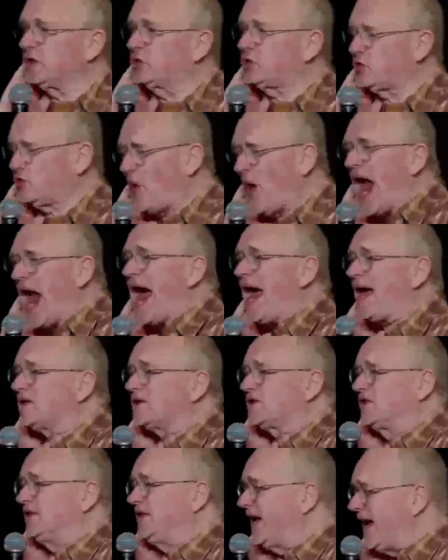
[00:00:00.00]

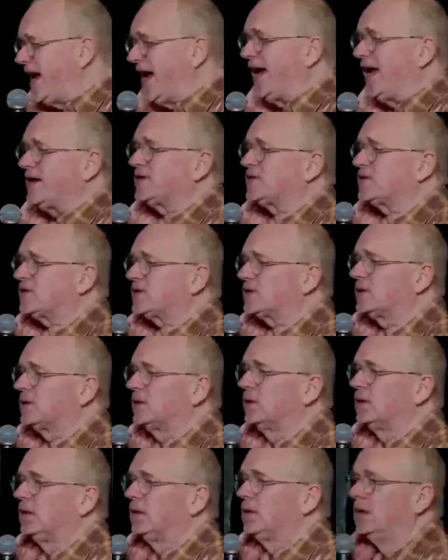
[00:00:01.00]
cracks, yes.
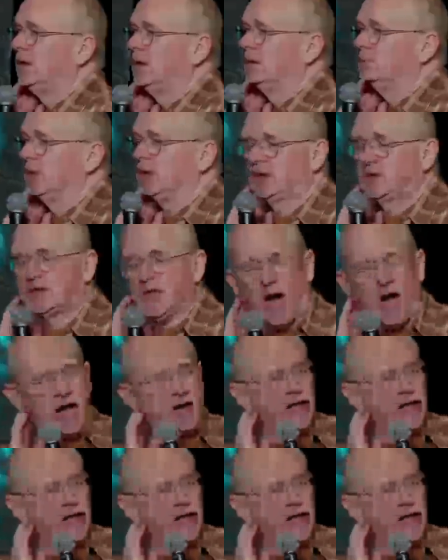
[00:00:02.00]
But God